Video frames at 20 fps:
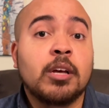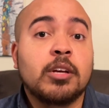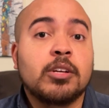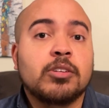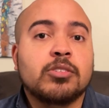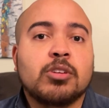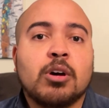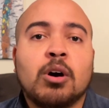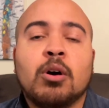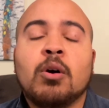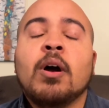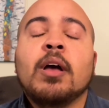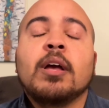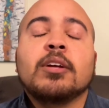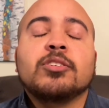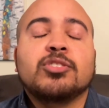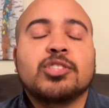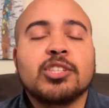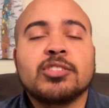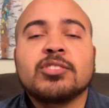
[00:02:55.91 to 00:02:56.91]
So
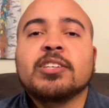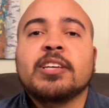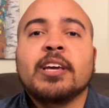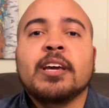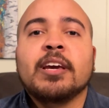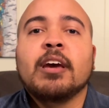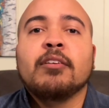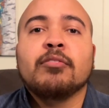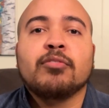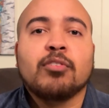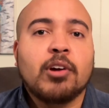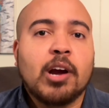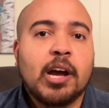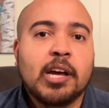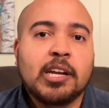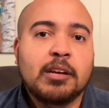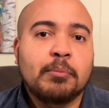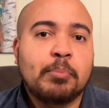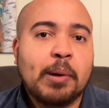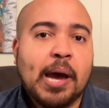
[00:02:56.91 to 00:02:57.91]
just get a
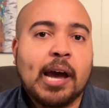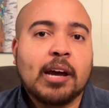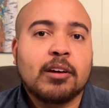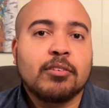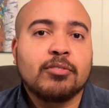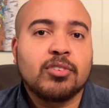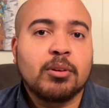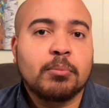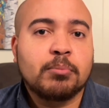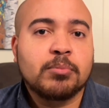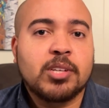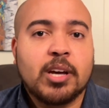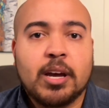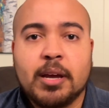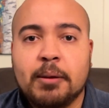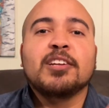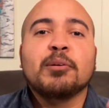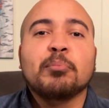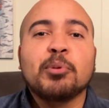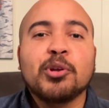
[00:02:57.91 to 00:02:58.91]
variety pack of some type.
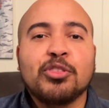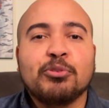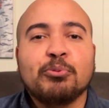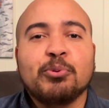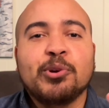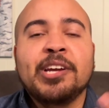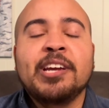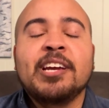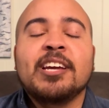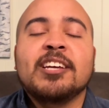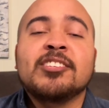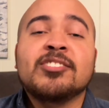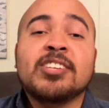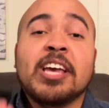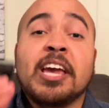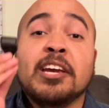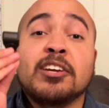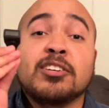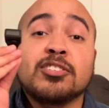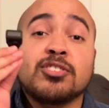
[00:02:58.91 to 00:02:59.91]
Number 3 is
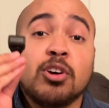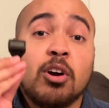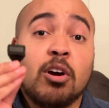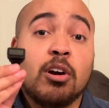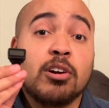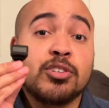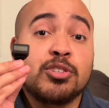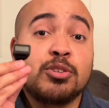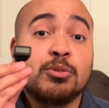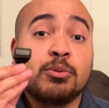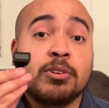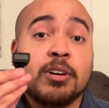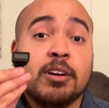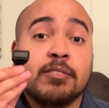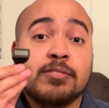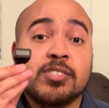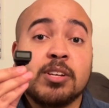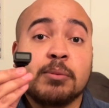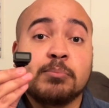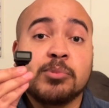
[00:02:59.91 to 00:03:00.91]
a guitar tuner of
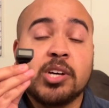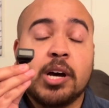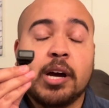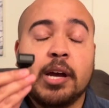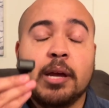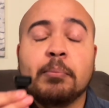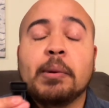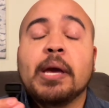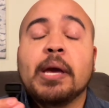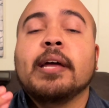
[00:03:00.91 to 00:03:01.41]
some type.